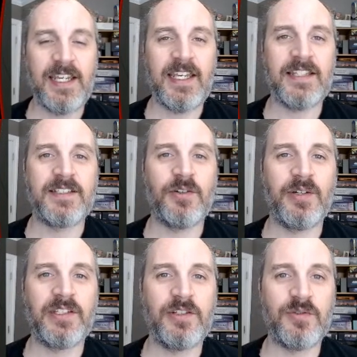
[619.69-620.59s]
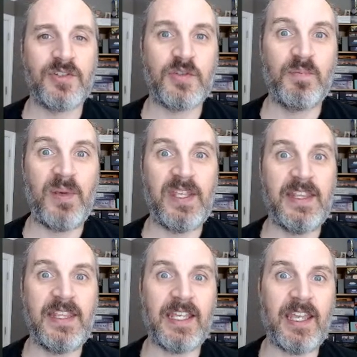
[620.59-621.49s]
is going to
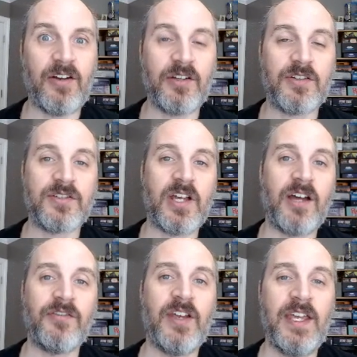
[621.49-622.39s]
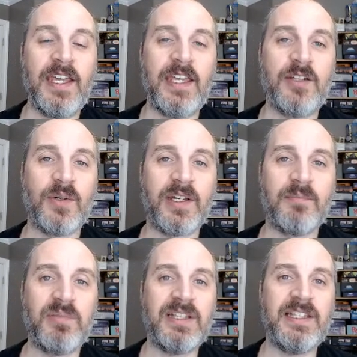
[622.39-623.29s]
spin the characters off into a
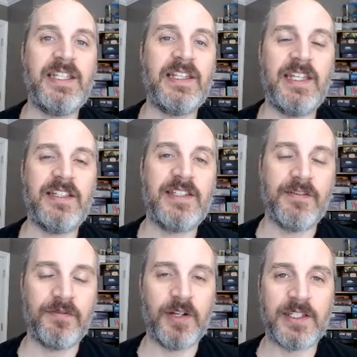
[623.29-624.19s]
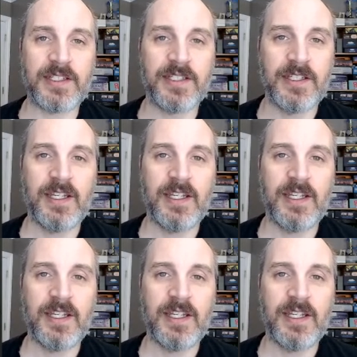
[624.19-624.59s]
completely different